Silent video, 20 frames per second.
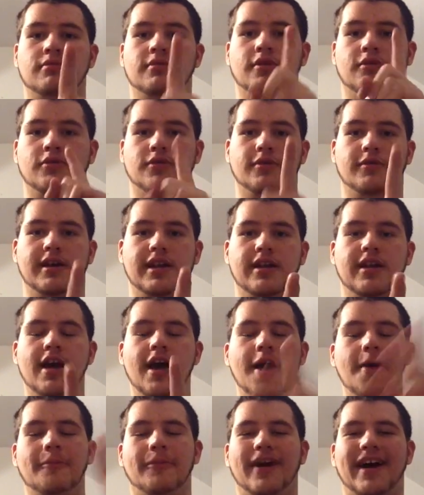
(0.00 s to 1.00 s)
Don't do it.
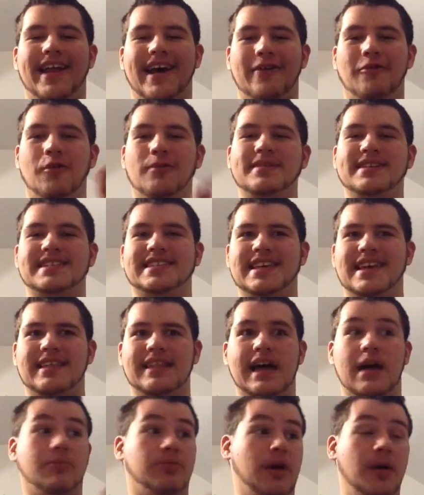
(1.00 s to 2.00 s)
But I will be
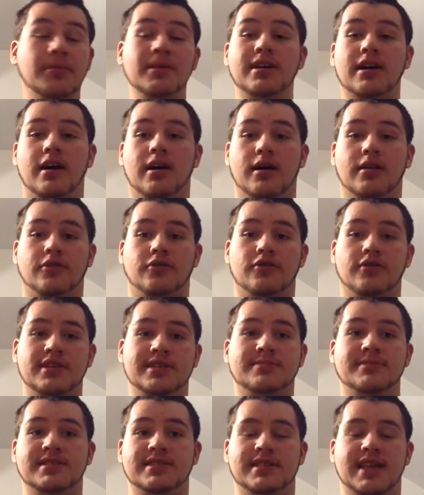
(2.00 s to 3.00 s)
seeing that probably on
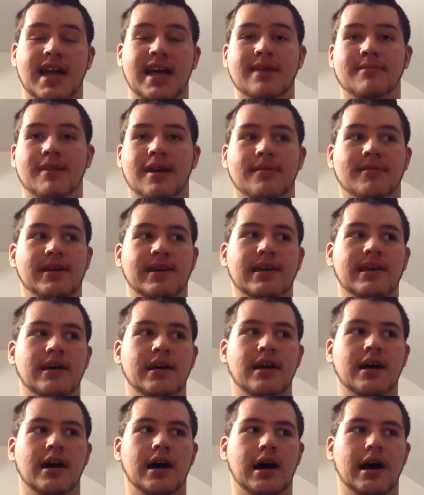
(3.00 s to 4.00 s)
Christmas Day, maybe.
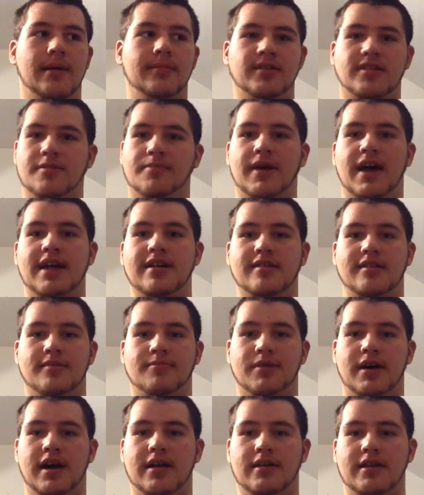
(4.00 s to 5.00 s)
Um, it depends.
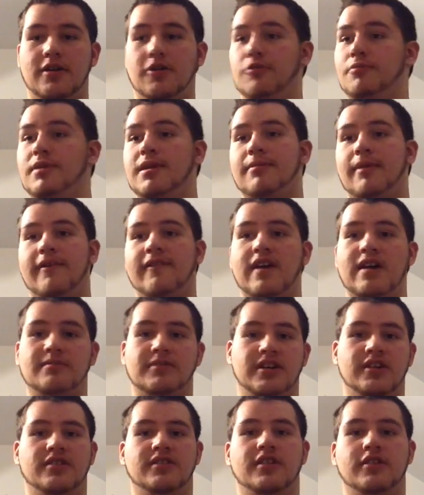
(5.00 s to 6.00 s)
But you know, me and my
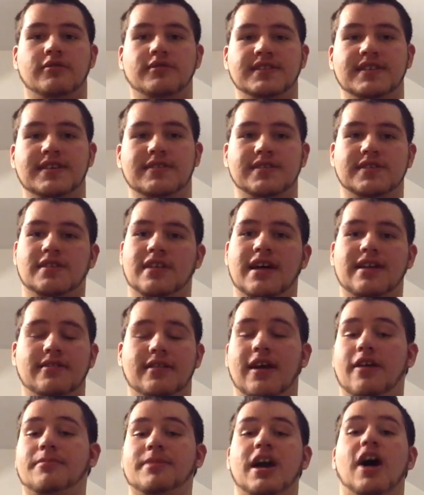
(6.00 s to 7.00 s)
family are gonna go see it, so that
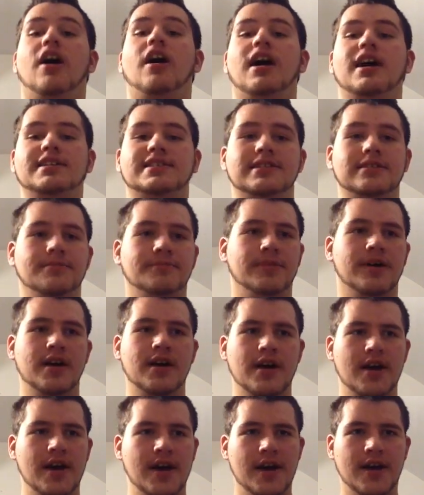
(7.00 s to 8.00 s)
that'll be awesome.
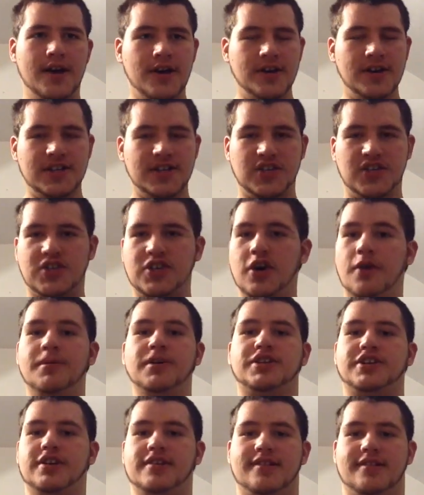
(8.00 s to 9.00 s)
So
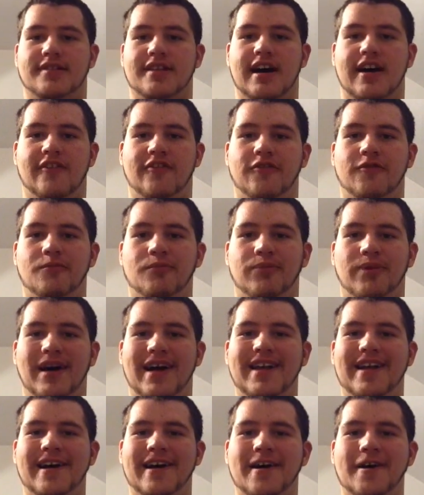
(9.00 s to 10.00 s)
much good stuff.
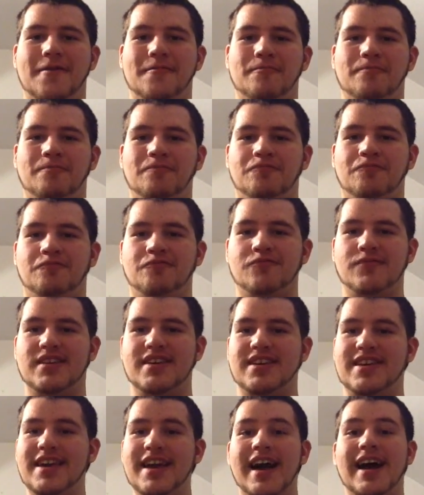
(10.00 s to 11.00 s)
But um,
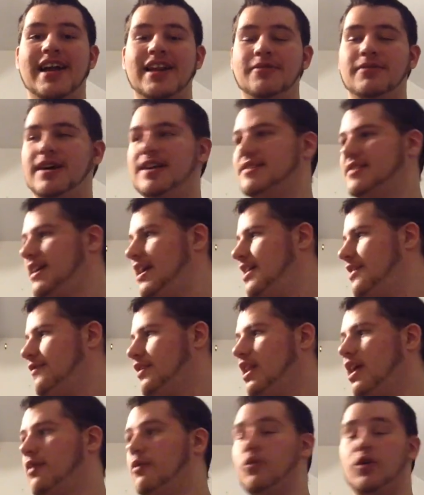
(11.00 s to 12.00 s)
yeah. Anyways, I have
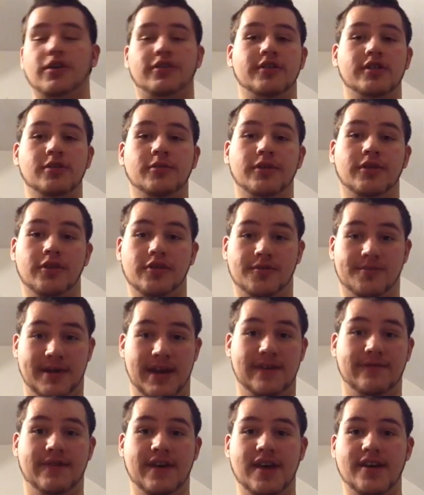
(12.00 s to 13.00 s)
a lot of work to do with those
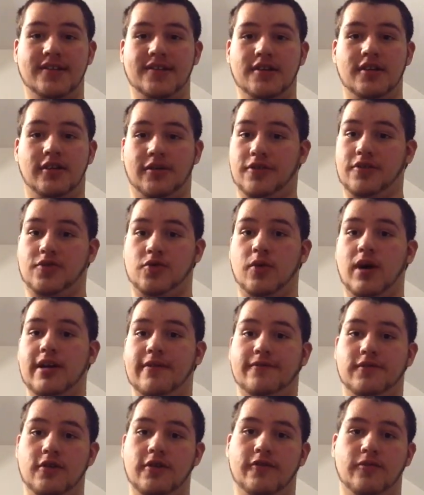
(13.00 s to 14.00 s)
big figs. You know, there's quite
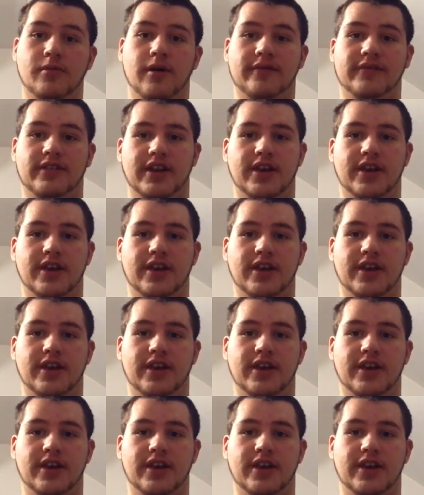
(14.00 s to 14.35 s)
a few of them over